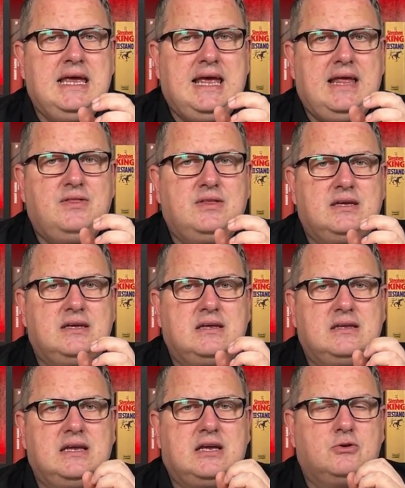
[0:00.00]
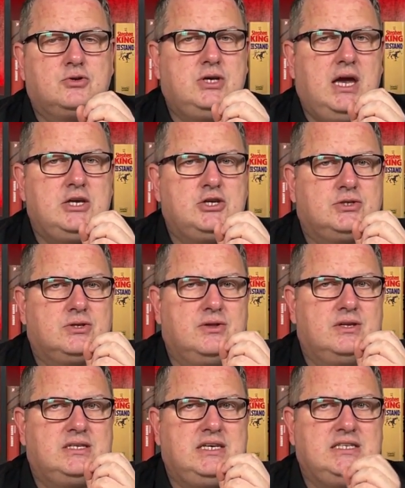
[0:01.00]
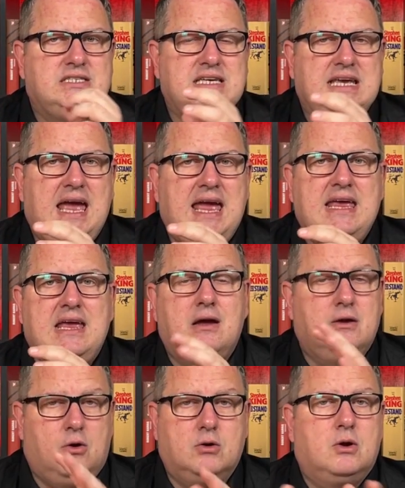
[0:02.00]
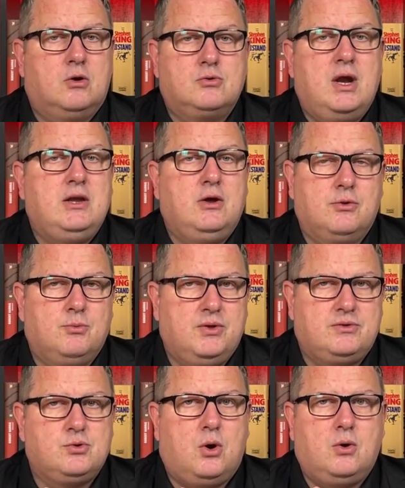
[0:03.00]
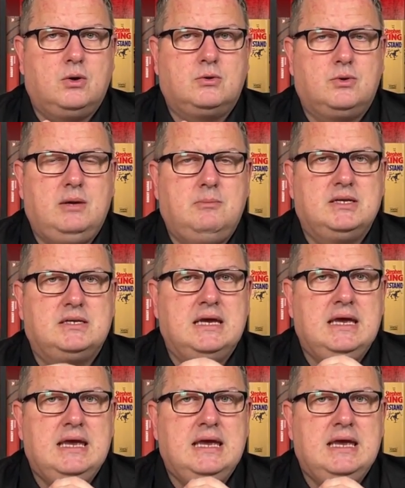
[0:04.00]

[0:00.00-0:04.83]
in the negotiations on the TCA, already on the withdrawal agreement,